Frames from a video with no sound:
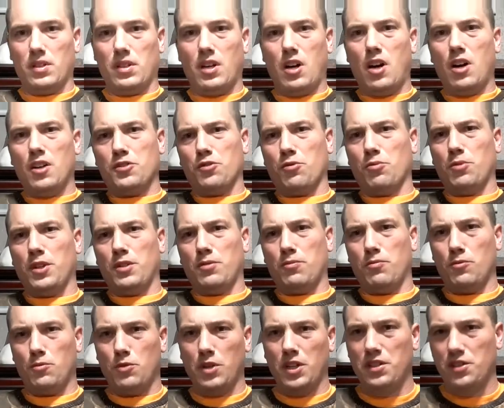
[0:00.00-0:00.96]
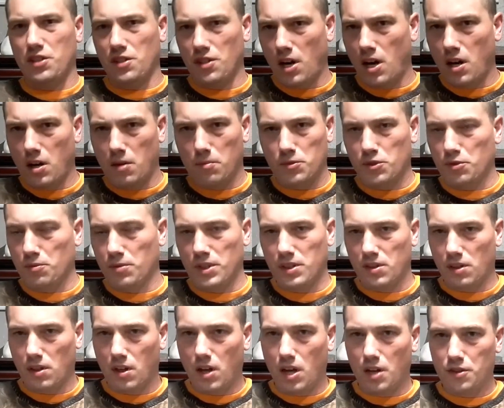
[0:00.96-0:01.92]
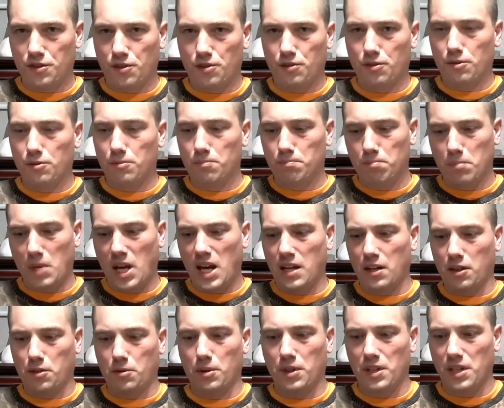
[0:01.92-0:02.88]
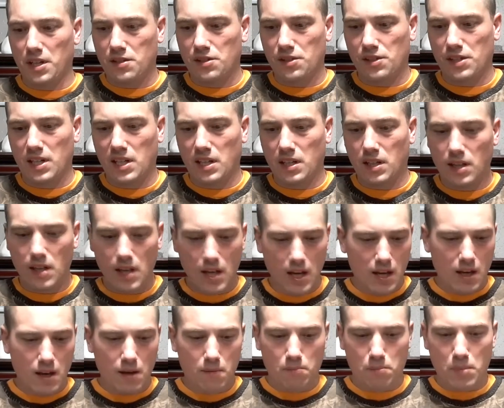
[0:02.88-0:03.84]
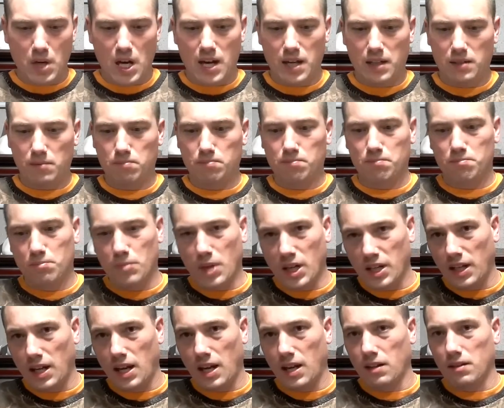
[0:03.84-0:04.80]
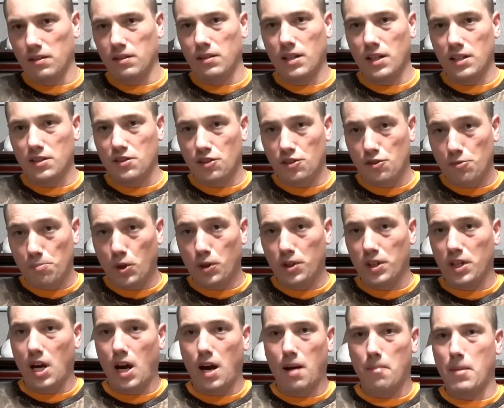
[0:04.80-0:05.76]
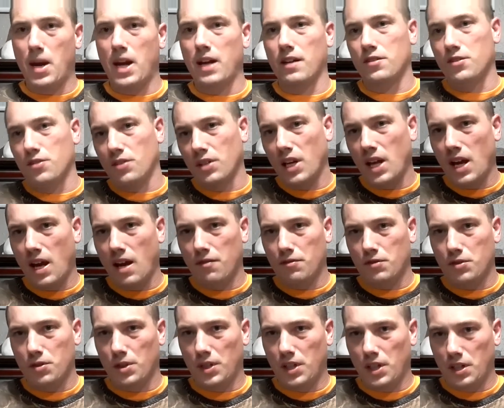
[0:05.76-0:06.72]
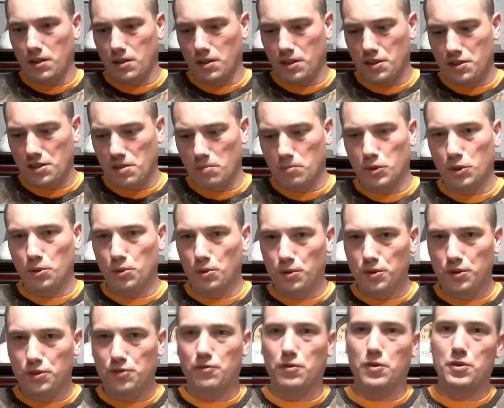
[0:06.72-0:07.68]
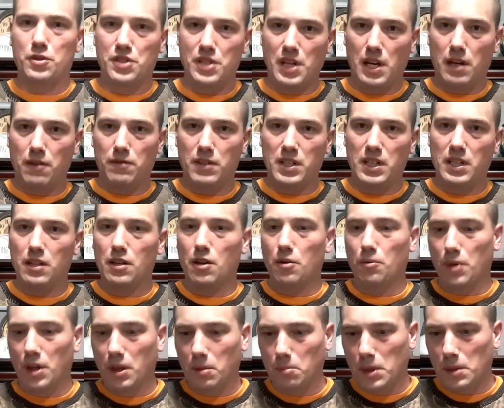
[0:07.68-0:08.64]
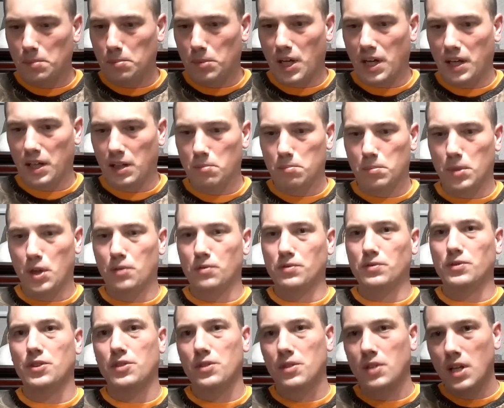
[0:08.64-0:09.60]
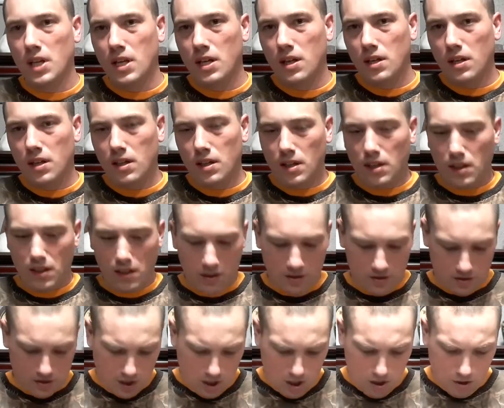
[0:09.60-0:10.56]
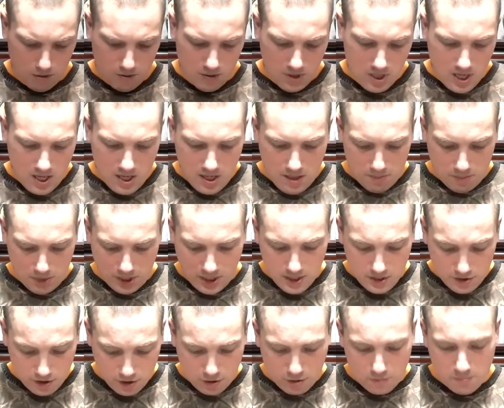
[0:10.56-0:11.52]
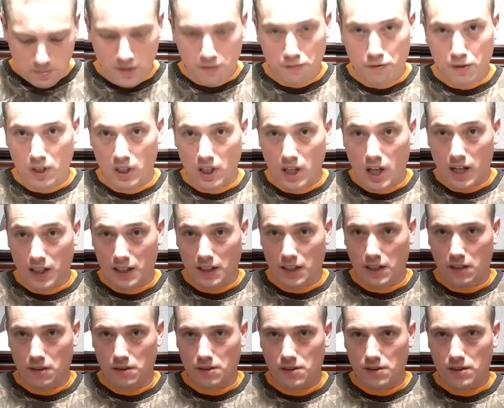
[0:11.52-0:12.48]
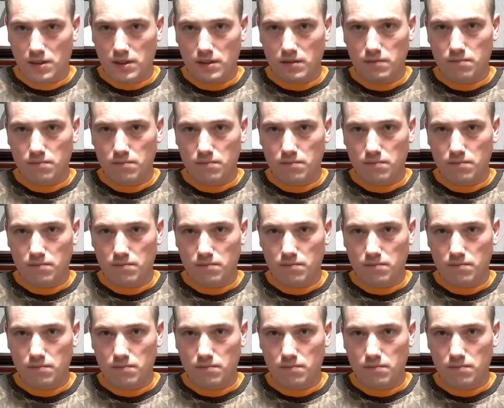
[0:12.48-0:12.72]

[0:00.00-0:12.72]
also with rigid arms, which are also anachronistic. But again, it's sport combat, so you have to adhere to some rules for safety. You don't want to be breaking bones. So, but this served me for a lot of years.